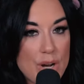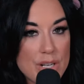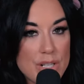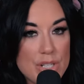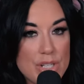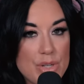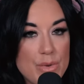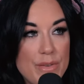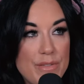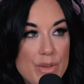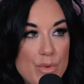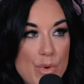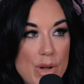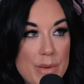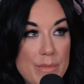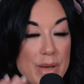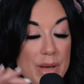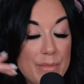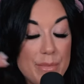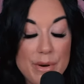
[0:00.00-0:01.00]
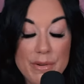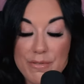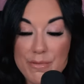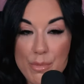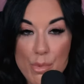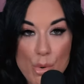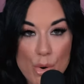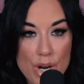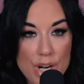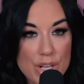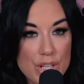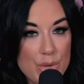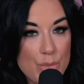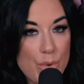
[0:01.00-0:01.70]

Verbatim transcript: want to, if you want to be above board board,